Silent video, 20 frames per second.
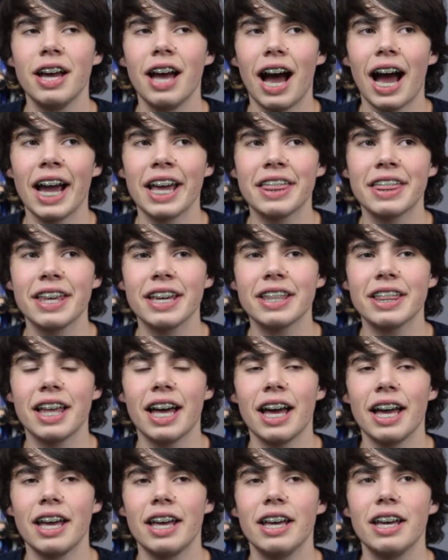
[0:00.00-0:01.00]
I think
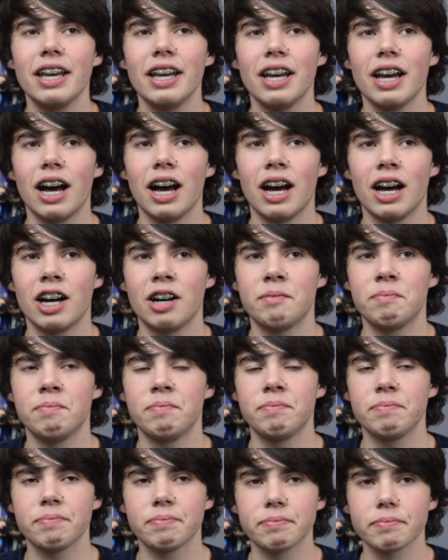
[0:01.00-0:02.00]
that
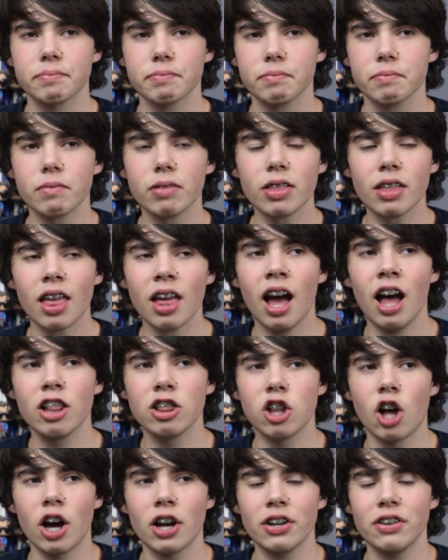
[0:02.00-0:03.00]
a
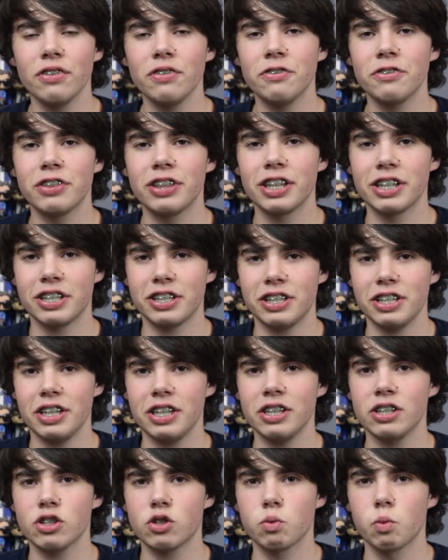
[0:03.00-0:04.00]
lot of the
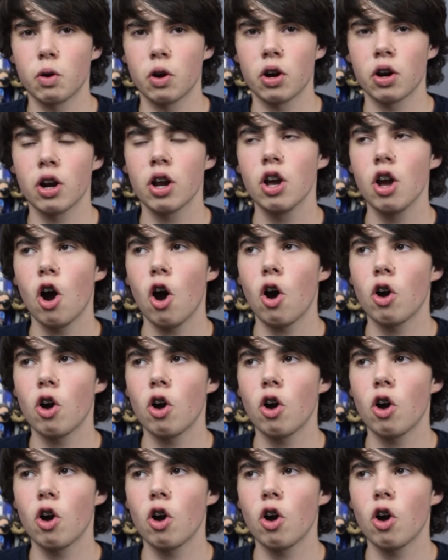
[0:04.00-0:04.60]
scenes were